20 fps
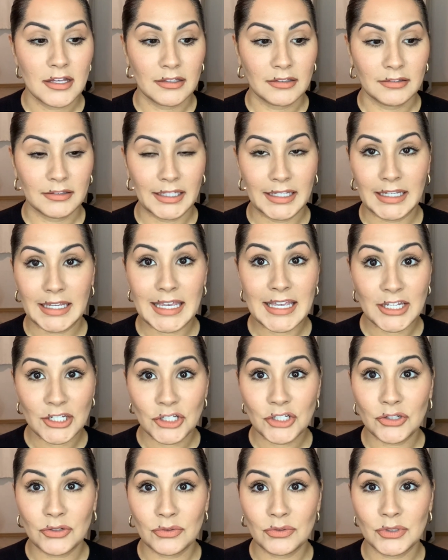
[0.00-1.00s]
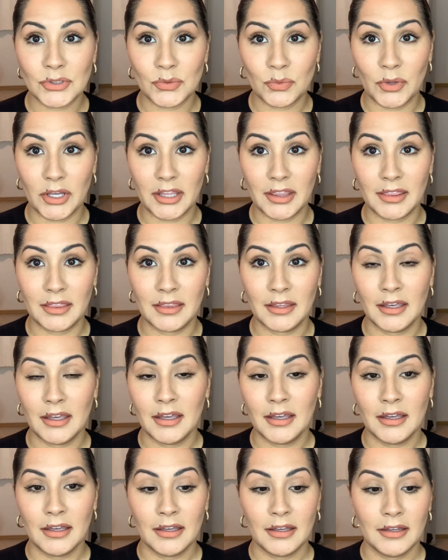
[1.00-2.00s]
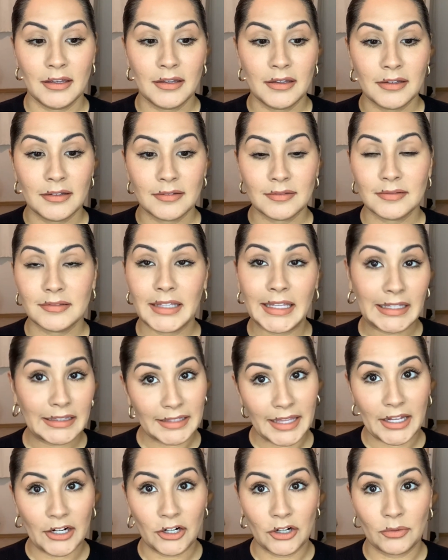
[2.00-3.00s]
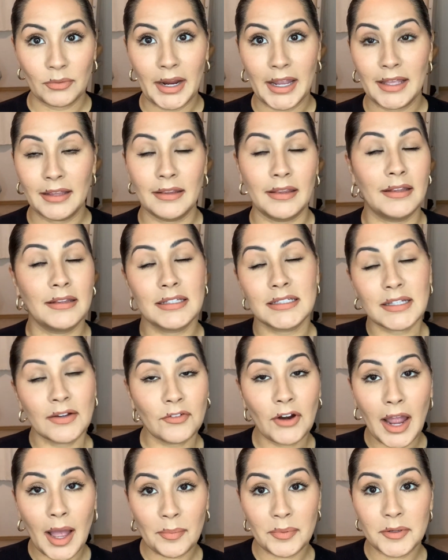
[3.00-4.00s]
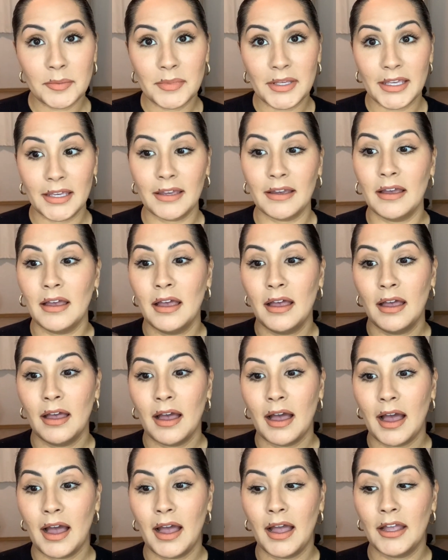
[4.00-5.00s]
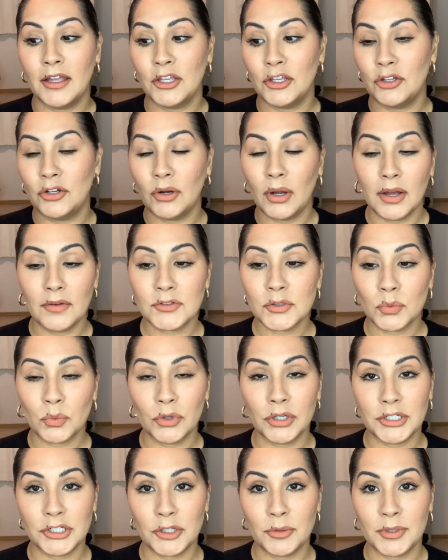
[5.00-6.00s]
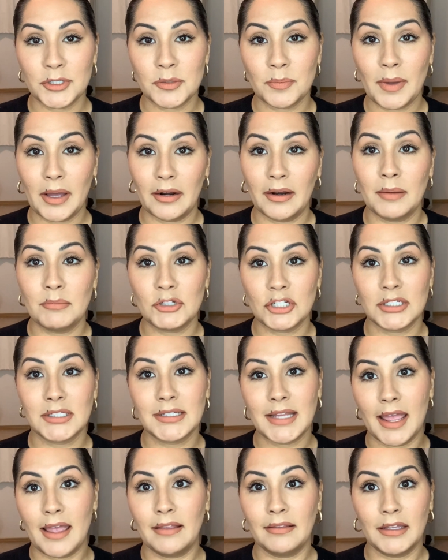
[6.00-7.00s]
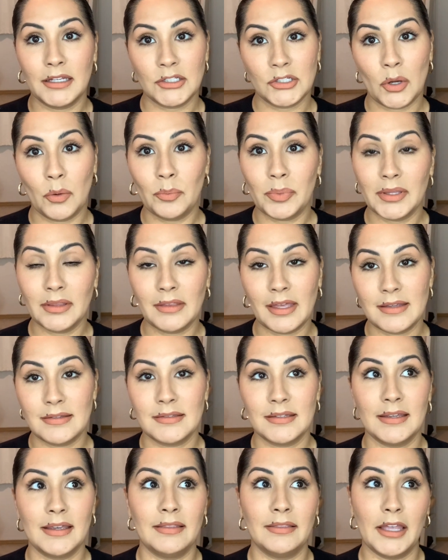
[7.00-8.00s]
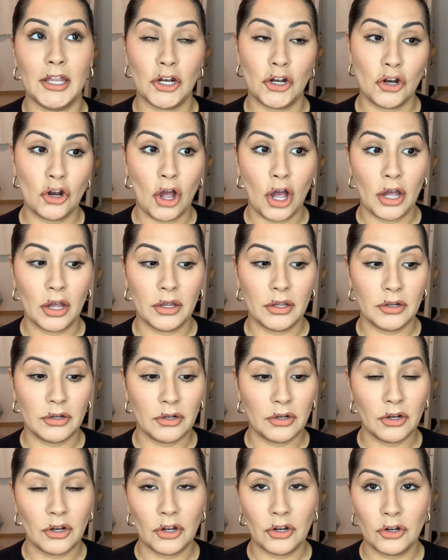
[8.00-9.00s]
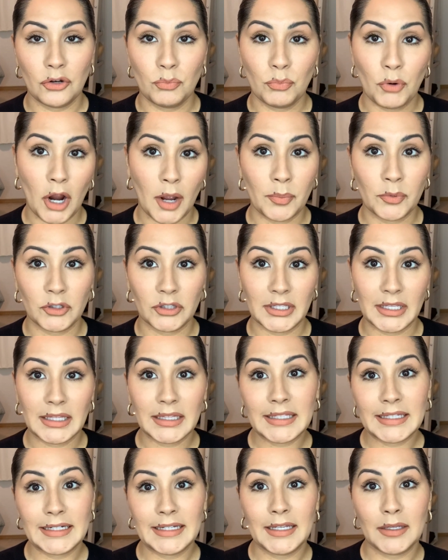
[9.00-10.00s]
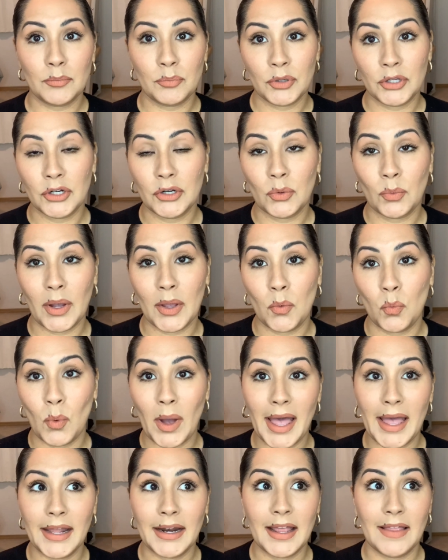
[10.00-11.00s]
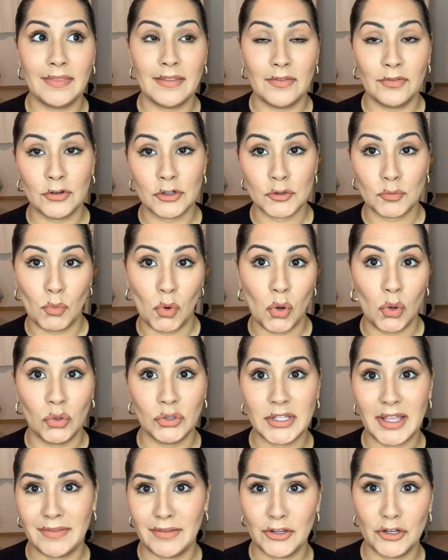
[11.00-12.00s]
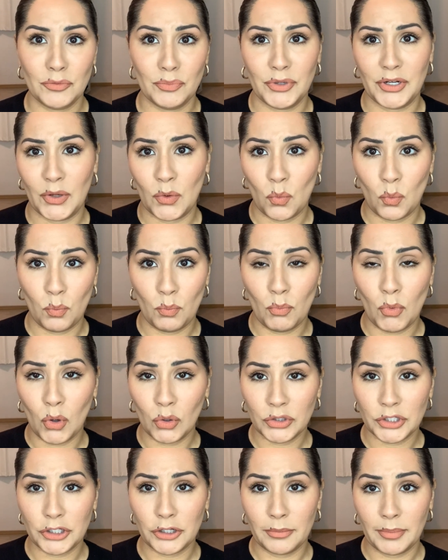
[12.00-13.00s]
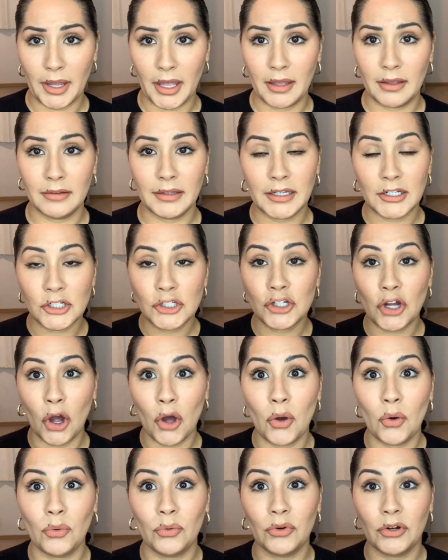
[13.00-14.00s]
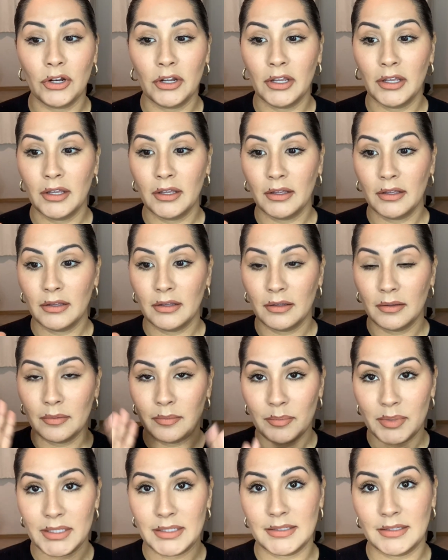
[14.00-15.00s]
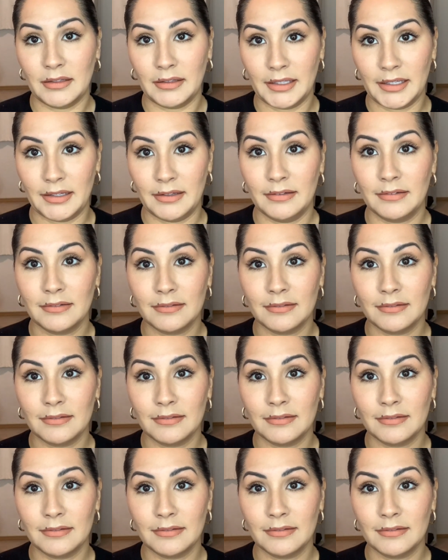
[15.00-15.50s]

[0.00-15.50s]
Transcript: like issues with like later, right? This never happened to me. You don't have to worry too much about it. I'm just saying like don't be lazy and like not properly clean it and put it away wet and then there's mold and then you're putting mold in your butt. Like don't be silly.